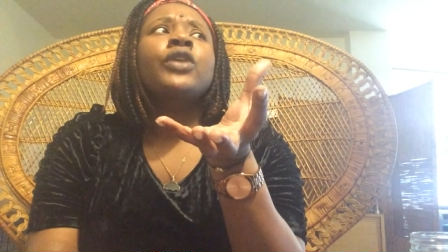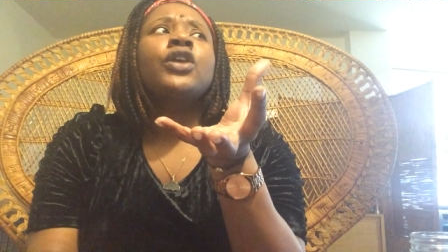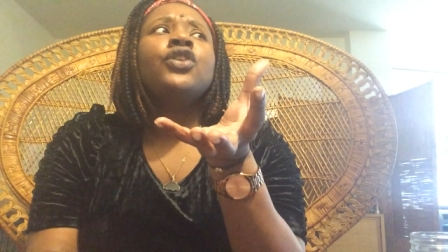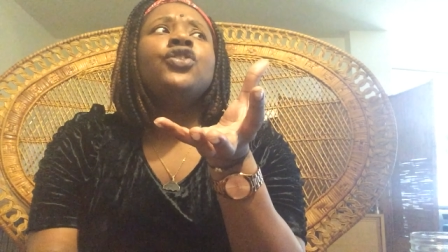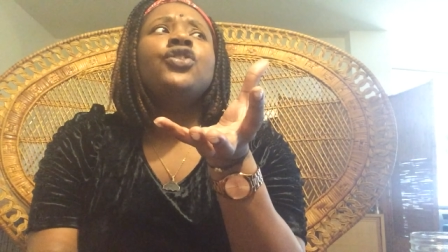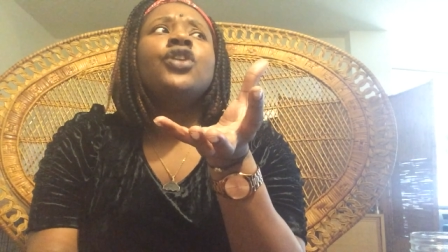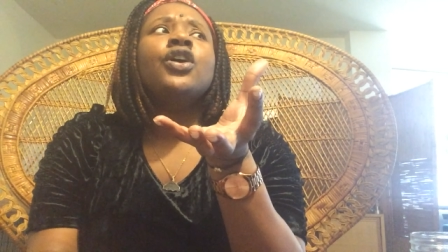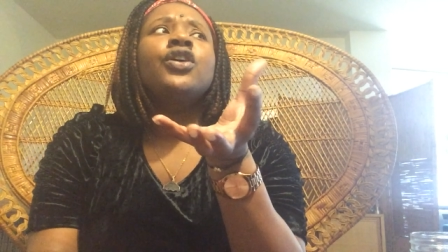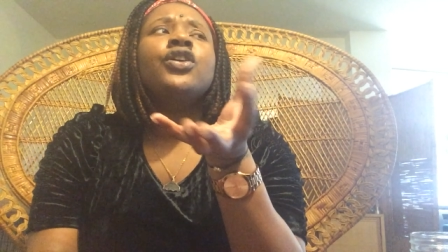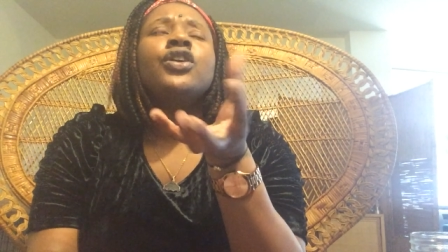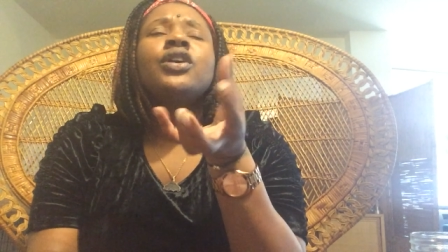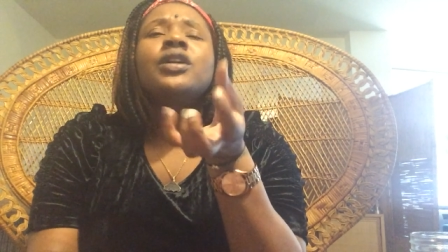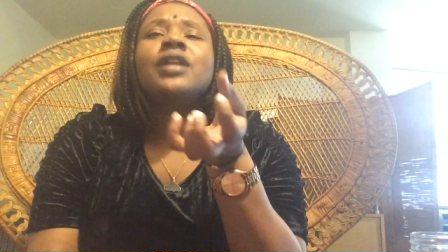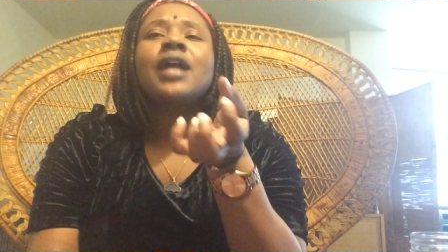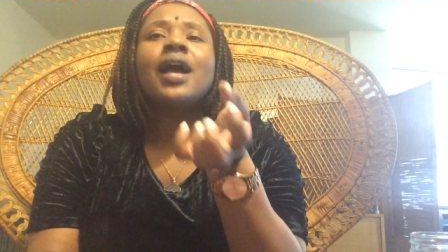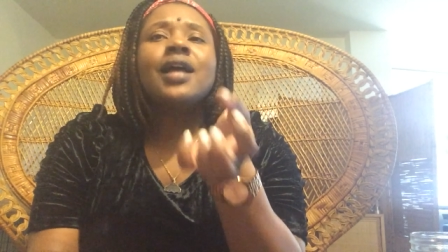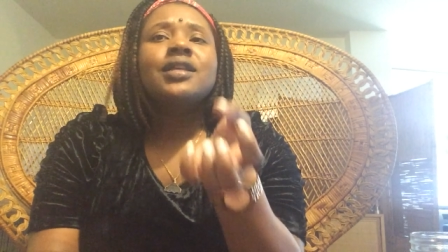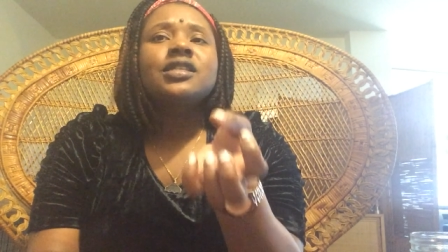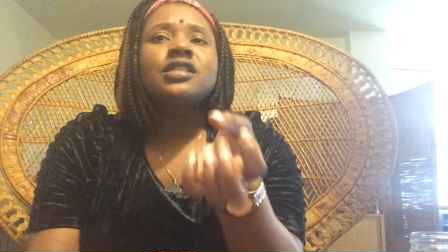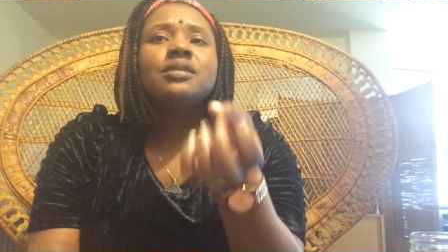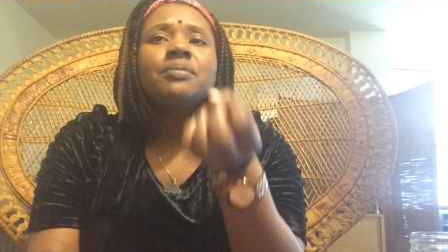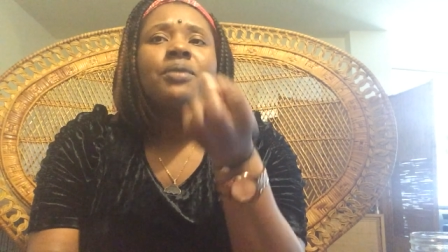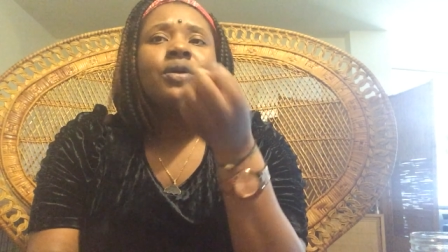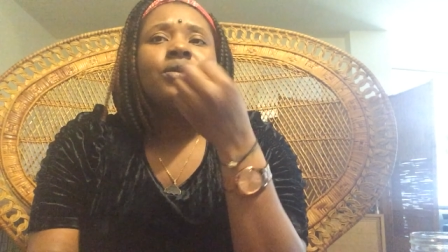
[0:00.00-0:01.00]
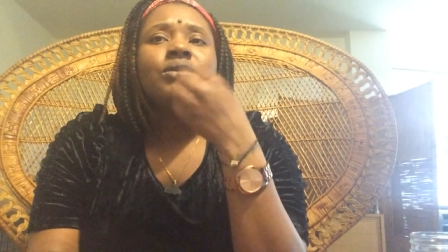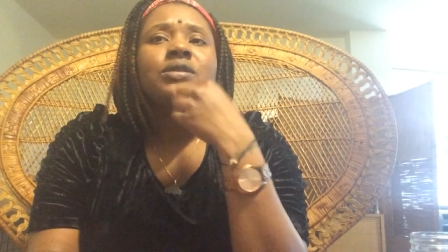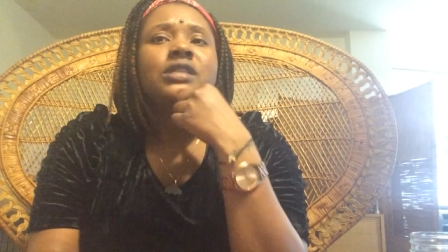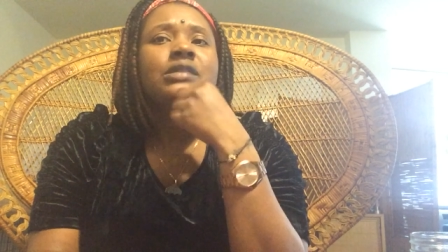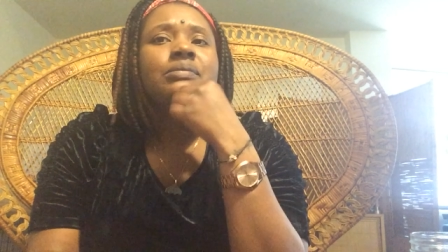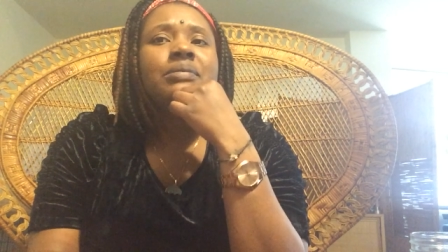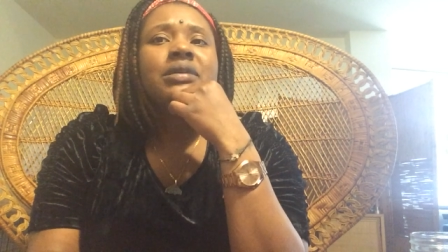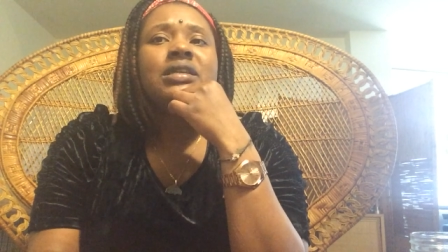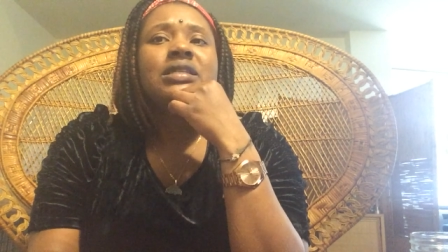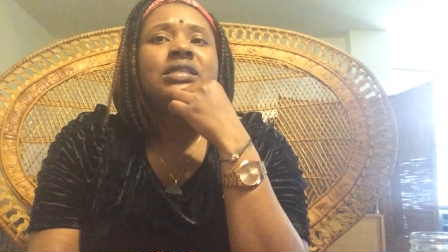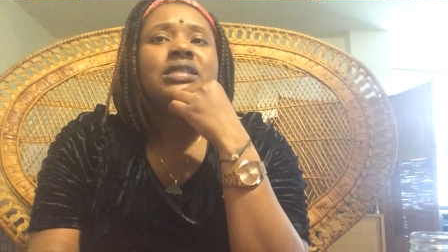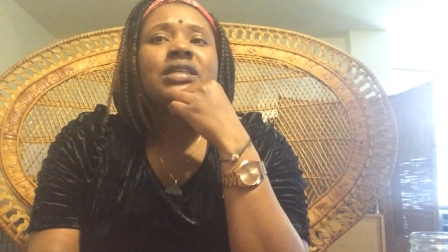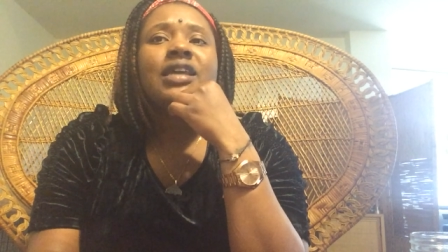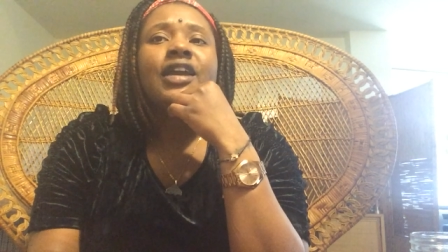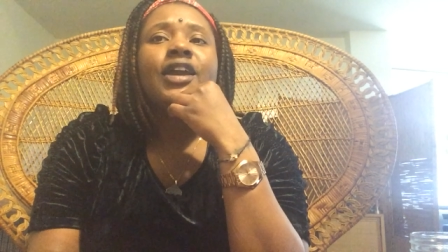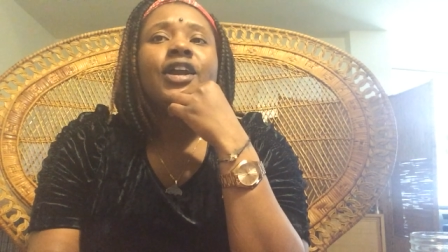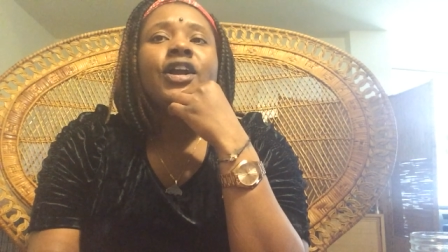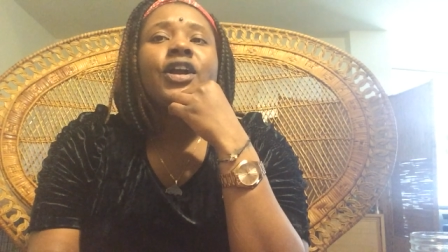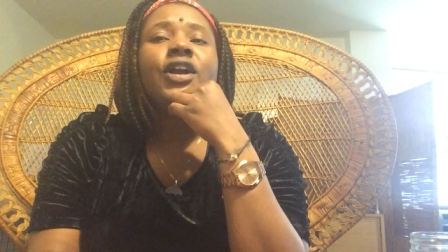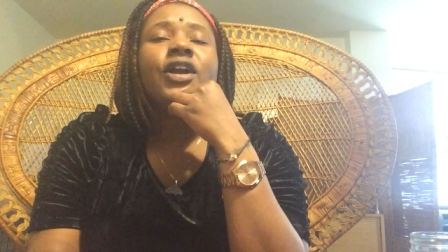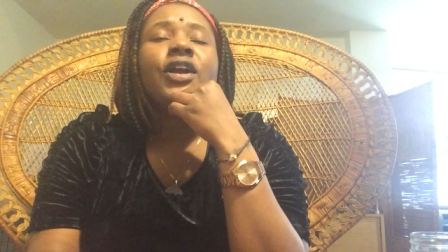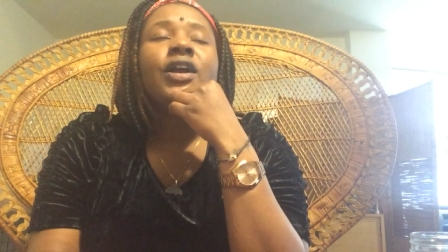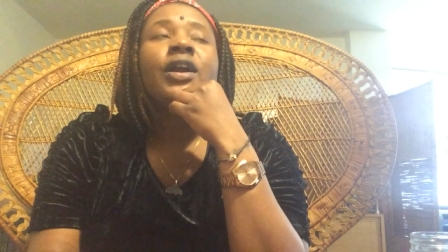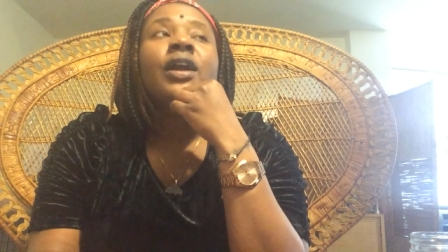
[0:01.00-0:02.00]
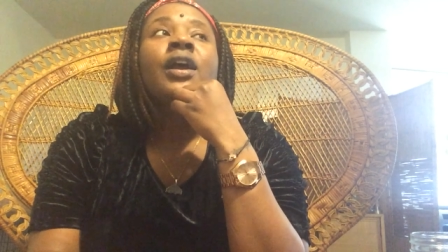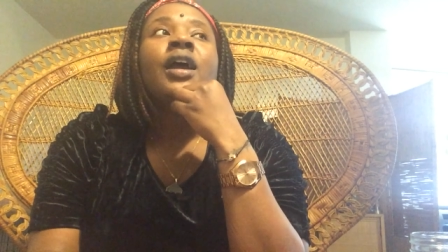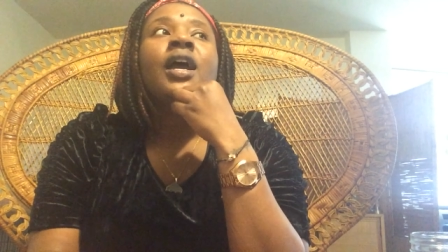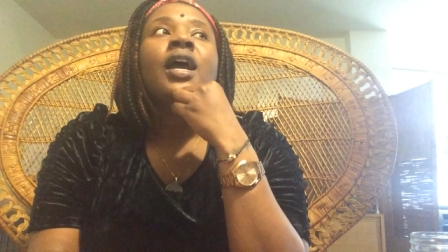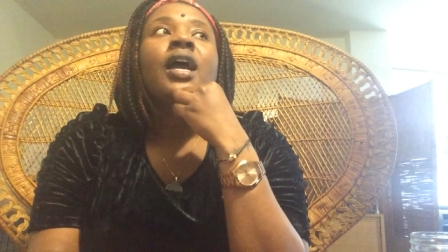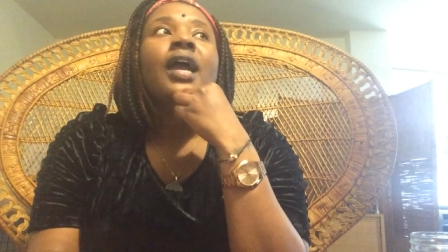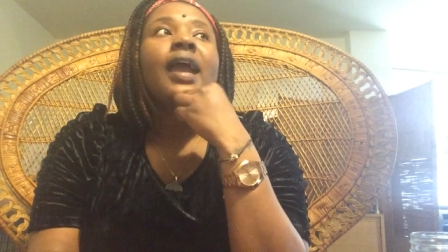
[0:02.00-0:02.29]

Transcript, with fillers: you know, you're not supposed to be scared.